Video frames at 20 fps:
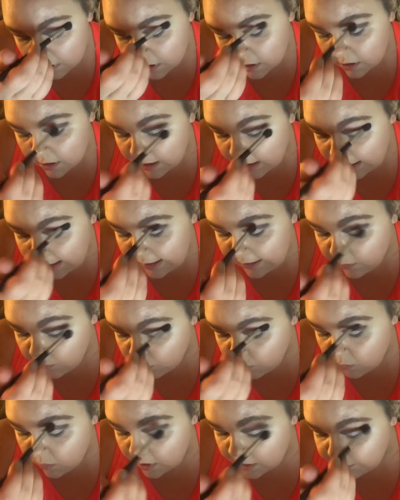I
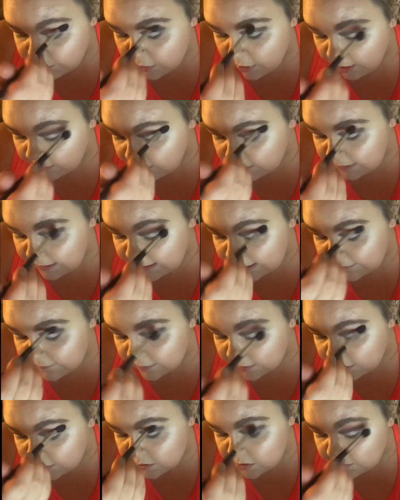would probably never
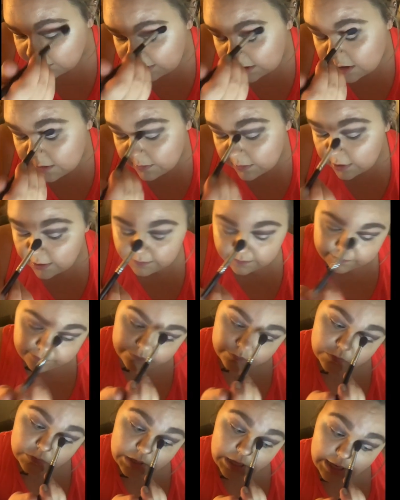use a Ouija board.
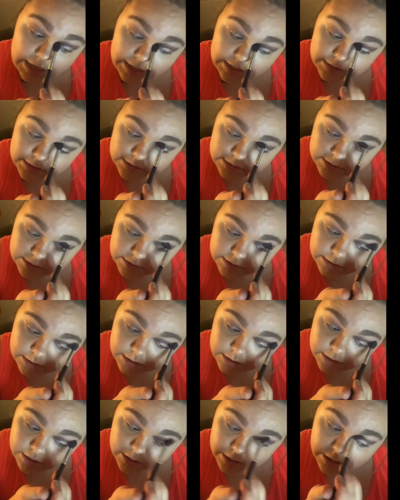It's
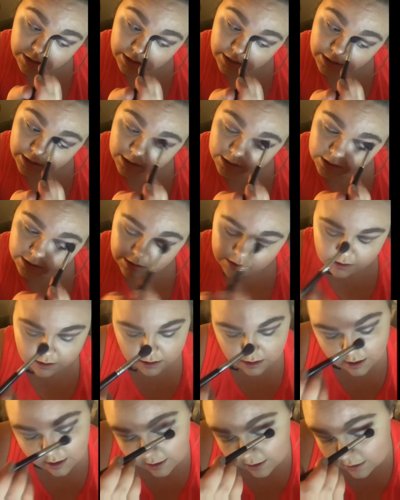
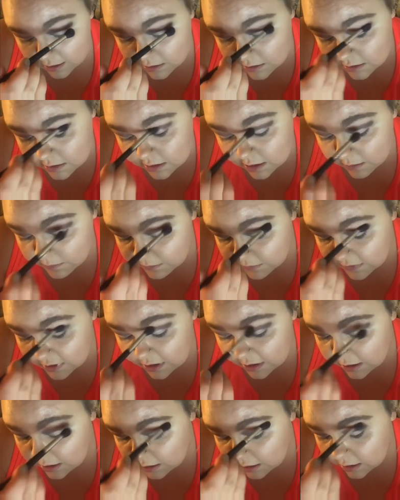not
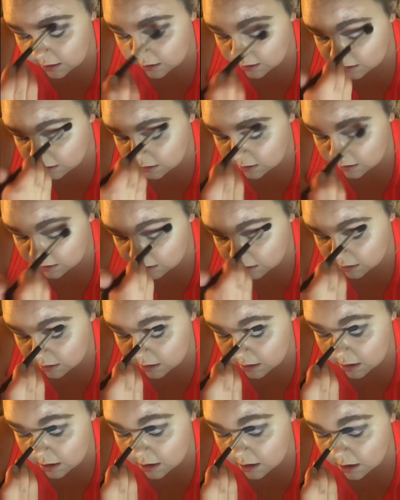something
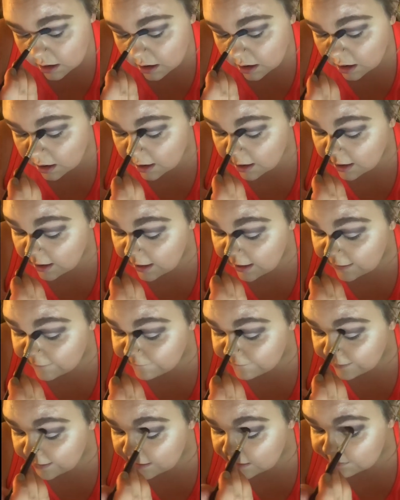I
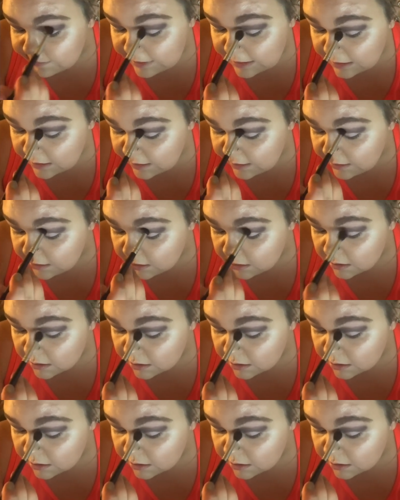find appealing.